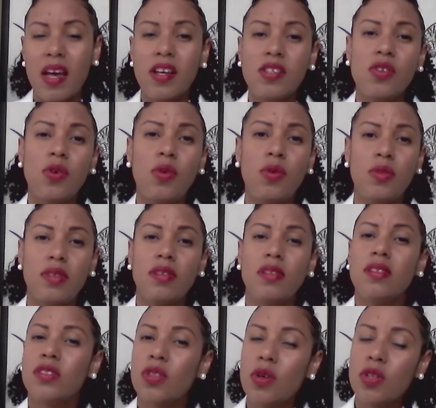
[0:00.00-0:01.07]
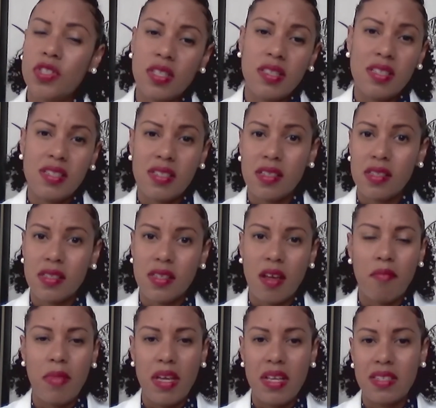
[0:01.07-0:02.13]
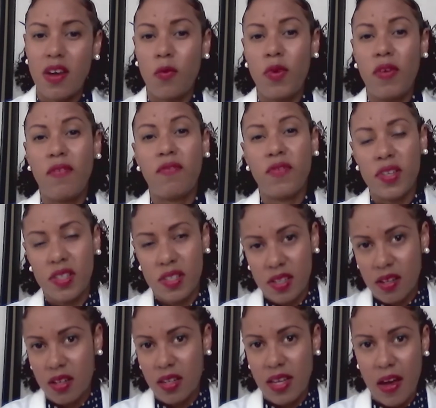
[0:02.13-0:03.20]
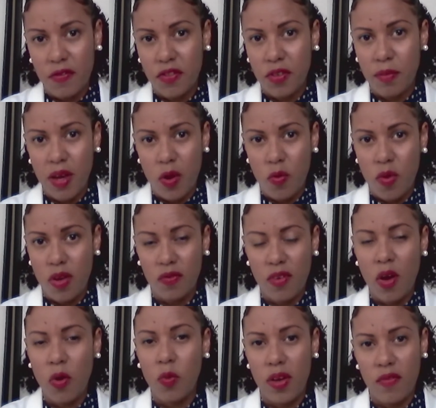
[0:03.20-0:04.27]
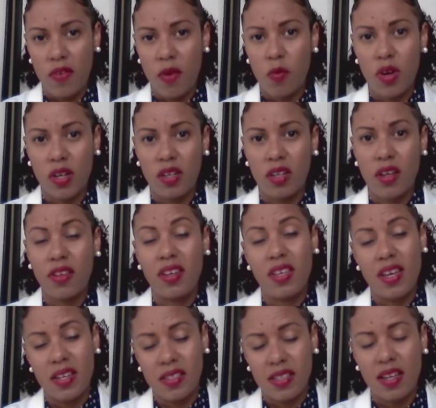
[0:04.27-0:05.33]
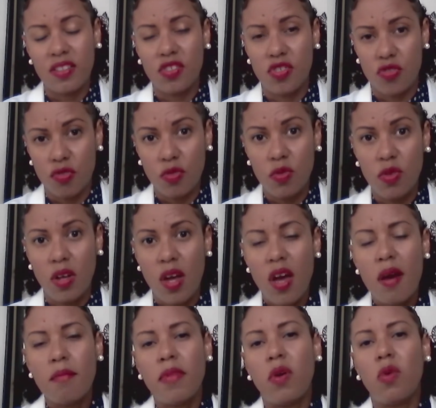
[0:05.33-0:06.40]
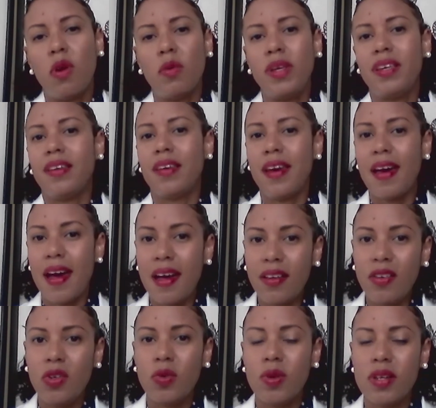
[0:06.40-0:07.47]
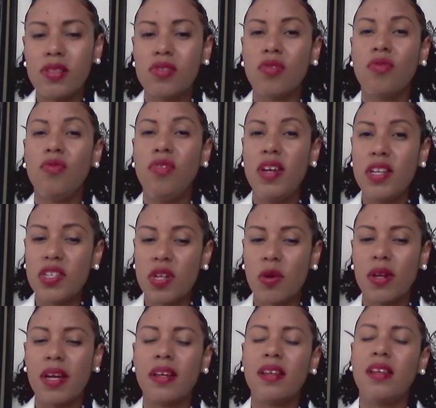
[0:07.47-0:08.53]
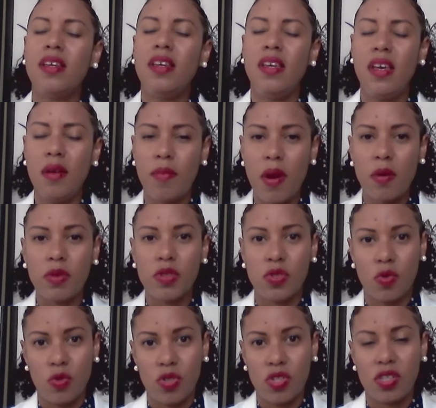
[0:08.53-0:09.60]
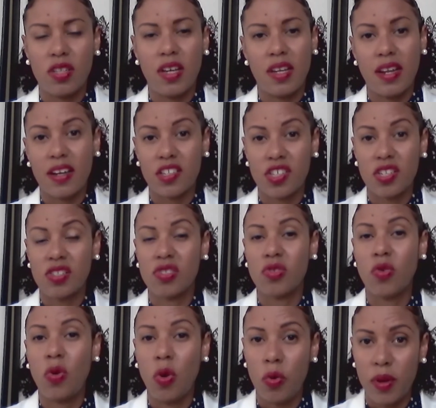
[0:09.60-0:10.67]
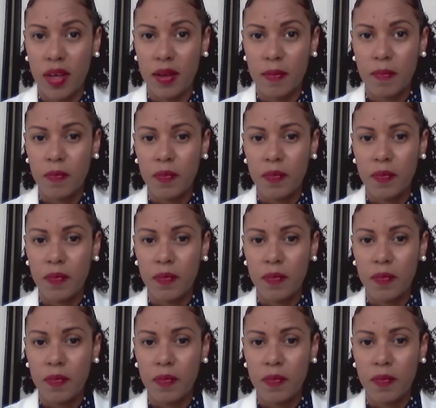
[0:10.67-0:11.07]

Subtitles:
So social distancing means that we physically have to be away from one another. Yes, that's true. But what we can do is to reach out and keep our social connections going.